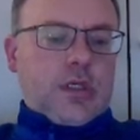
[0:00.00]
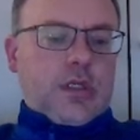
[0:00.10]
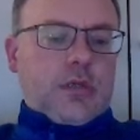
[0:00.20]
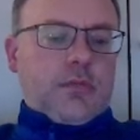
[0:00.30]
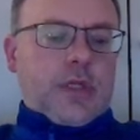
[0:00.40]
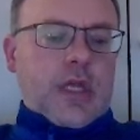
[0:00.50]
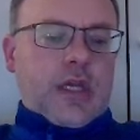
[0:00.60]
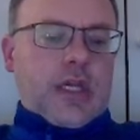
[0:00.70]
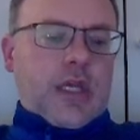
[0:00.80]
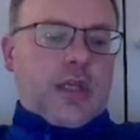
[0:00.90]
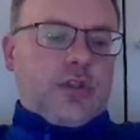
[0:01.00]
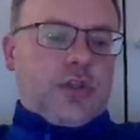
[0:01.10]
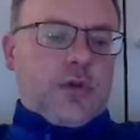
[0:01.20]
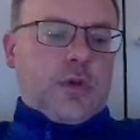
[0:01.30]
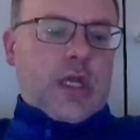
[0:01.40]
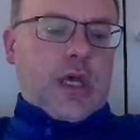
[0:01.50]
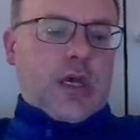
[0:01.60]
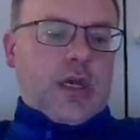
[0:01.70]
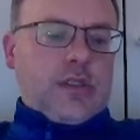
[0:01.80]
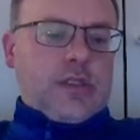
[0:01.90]
But now king h2, and
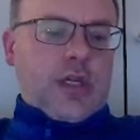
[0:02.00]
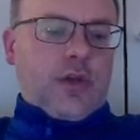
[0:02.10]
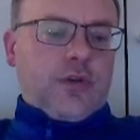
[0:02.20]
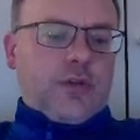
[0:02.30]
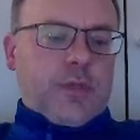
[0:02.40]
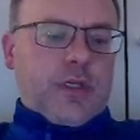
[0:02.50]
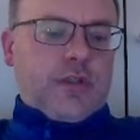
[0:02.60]
now he's dead lost, because if